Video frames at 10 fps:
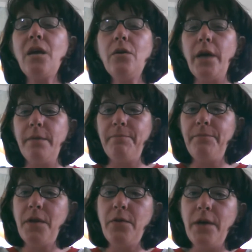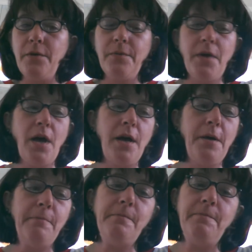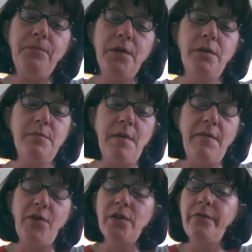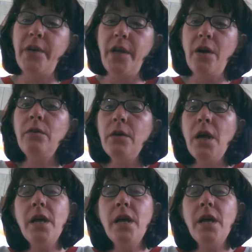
Okay, here we go. This is my first video